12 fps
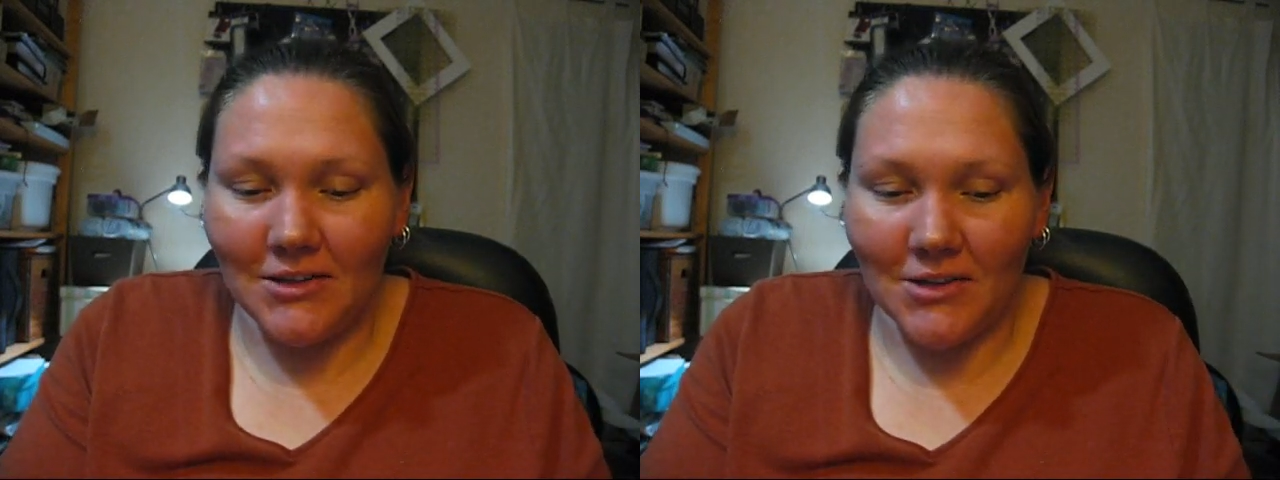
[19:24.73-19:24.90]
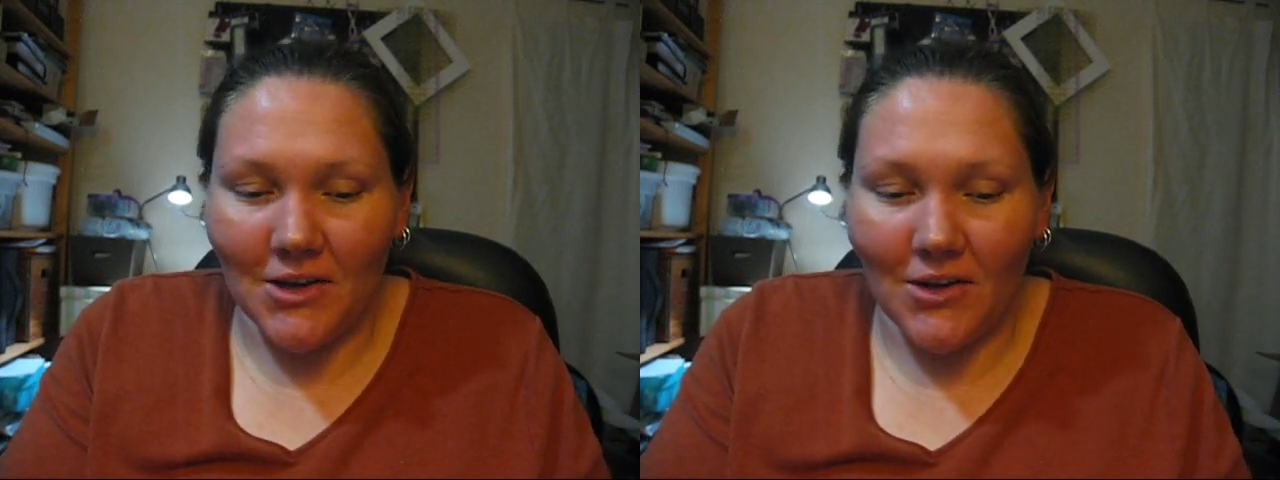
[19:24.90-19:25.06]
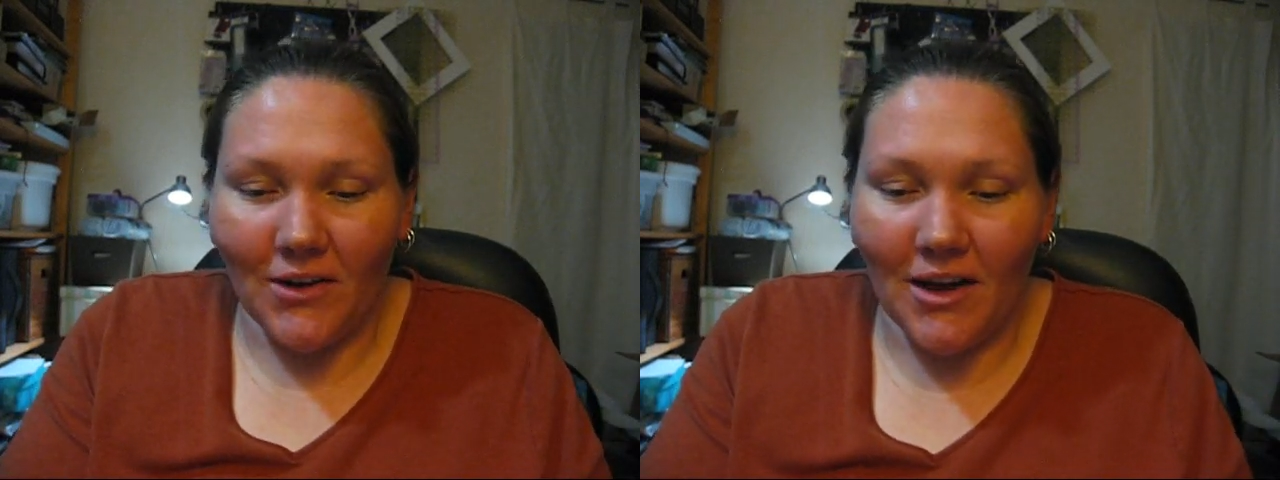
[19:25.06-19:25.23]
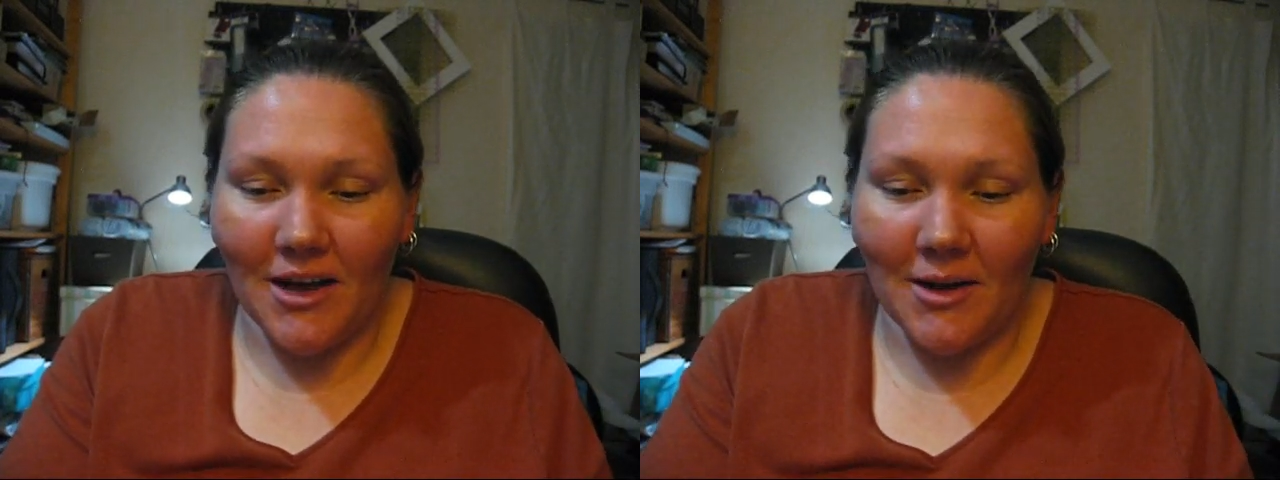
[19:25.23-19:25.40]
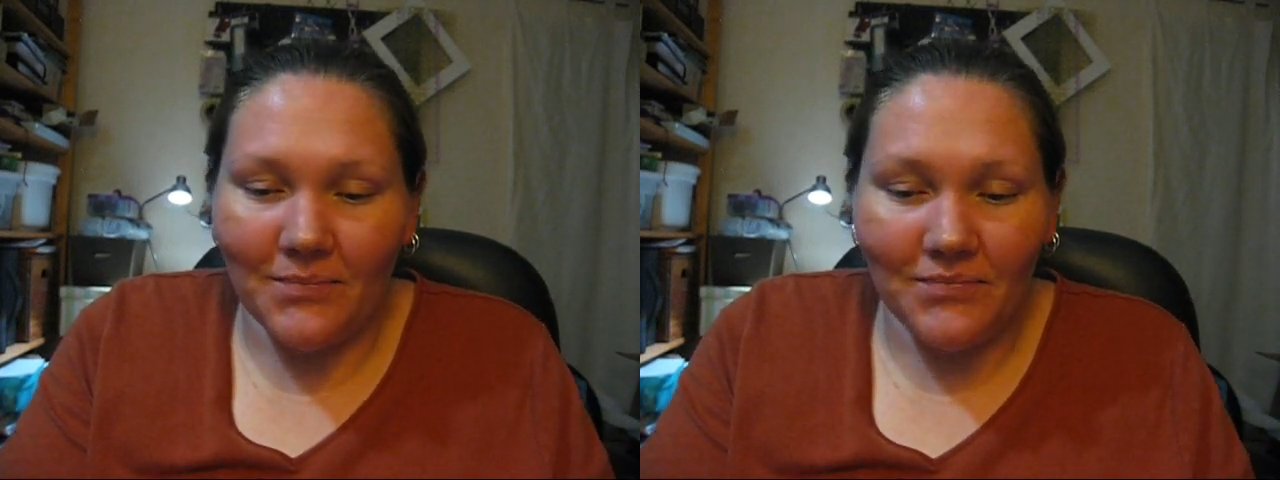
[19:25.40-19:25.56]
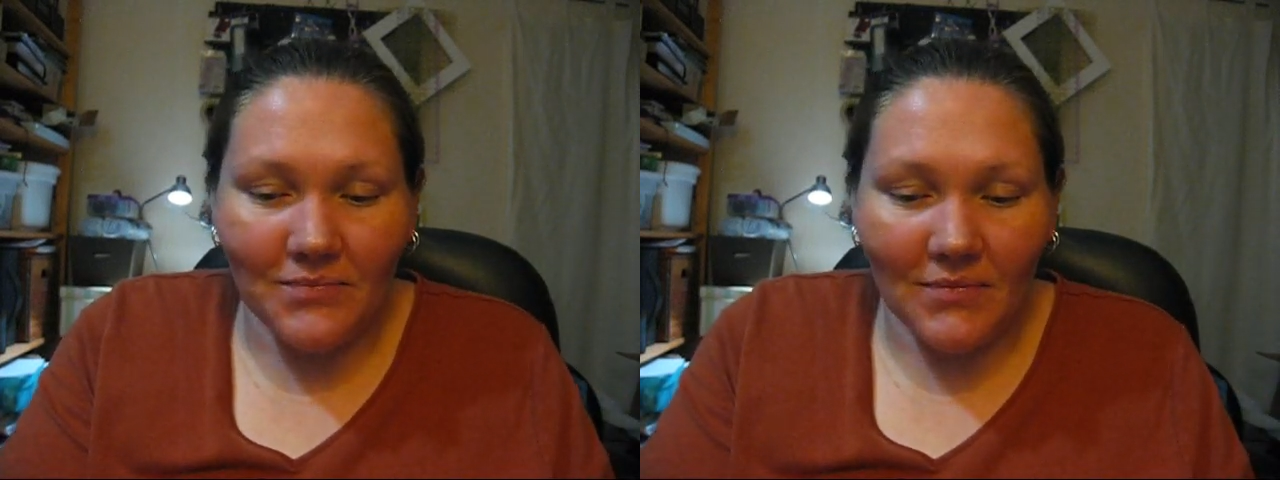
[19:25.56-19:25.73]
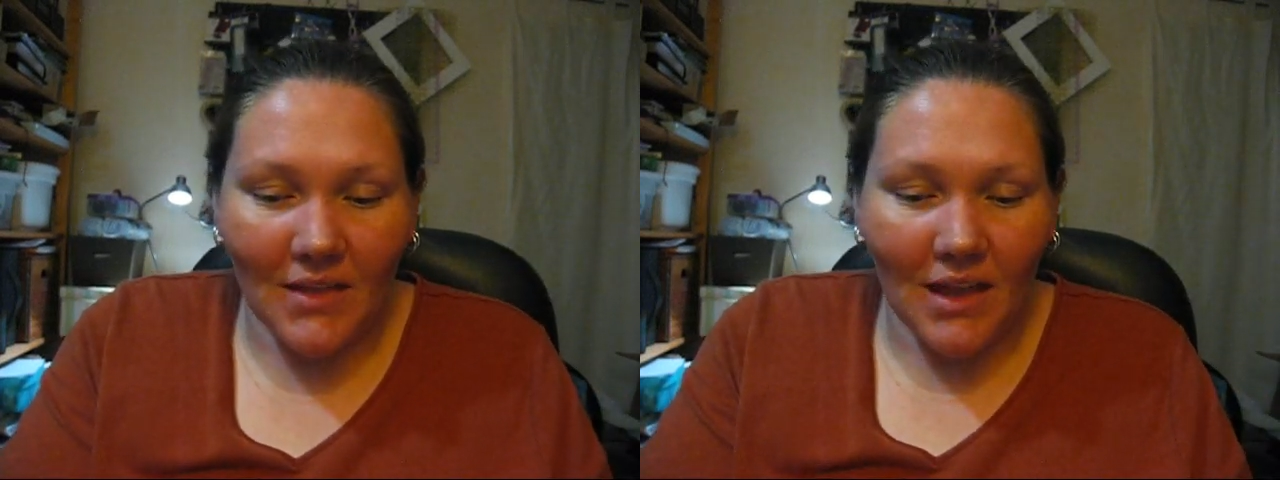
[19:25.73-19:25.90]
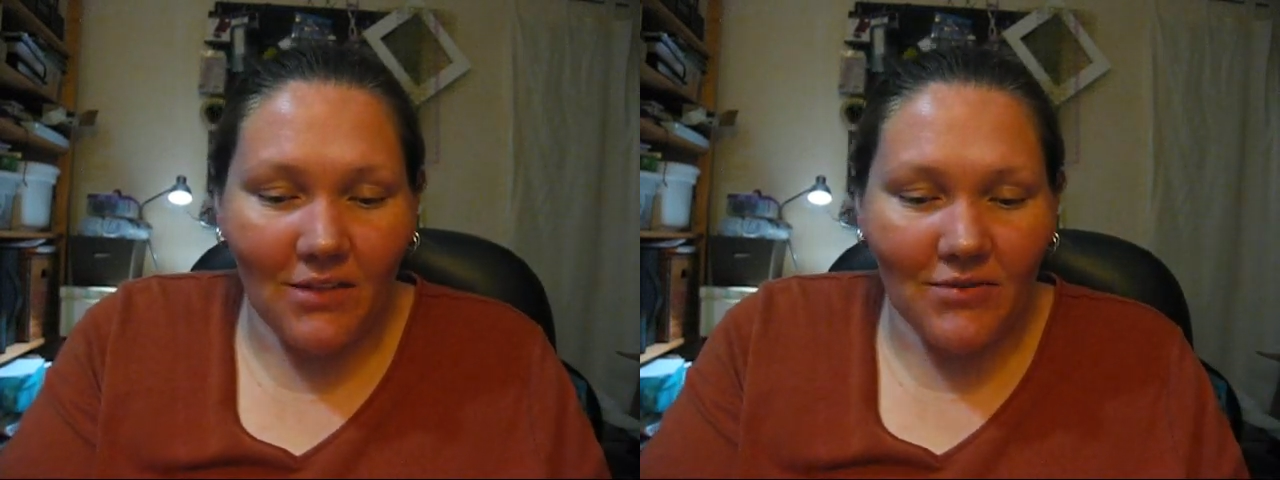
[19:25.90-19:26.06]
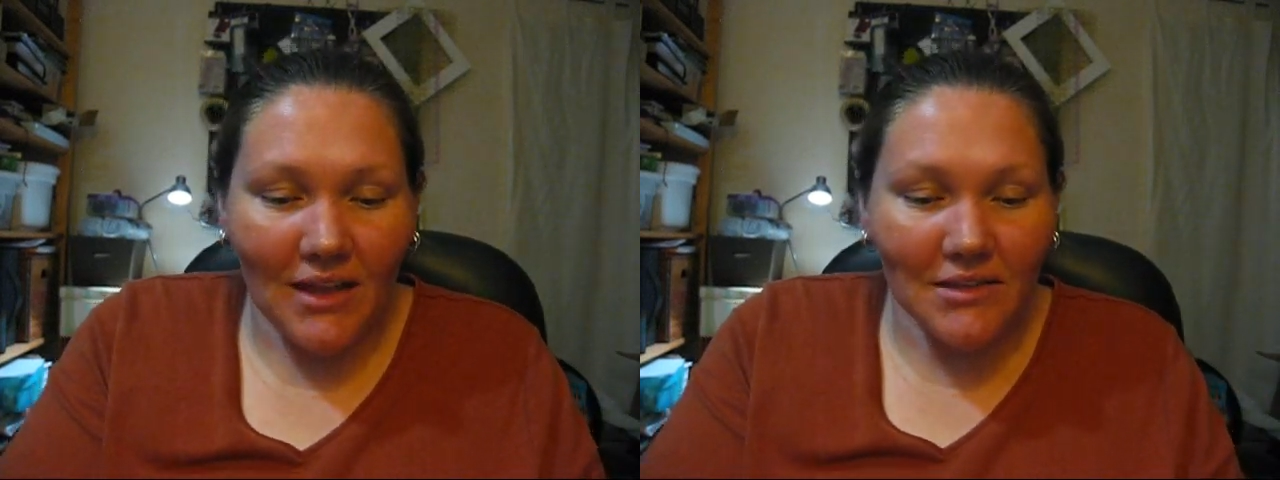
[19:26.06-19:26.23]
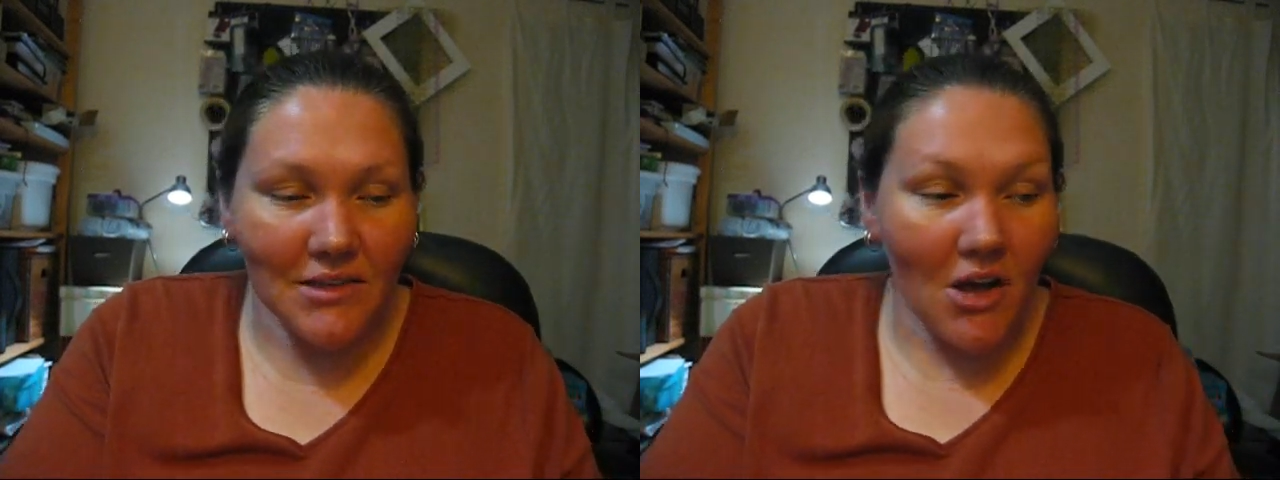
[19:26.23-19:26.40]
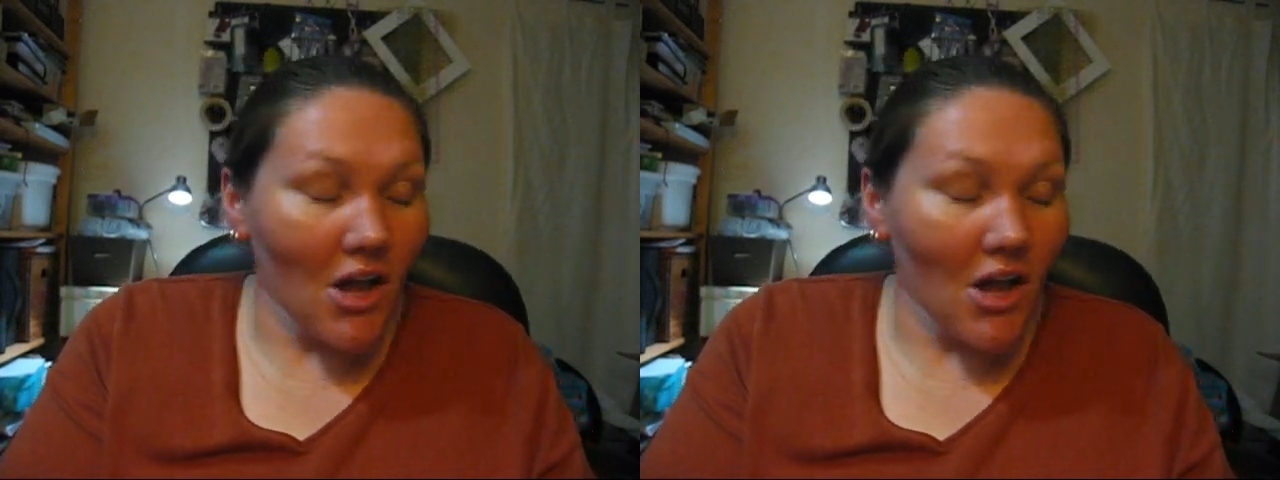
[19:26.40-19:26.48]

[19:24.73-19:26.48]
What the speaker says: So that's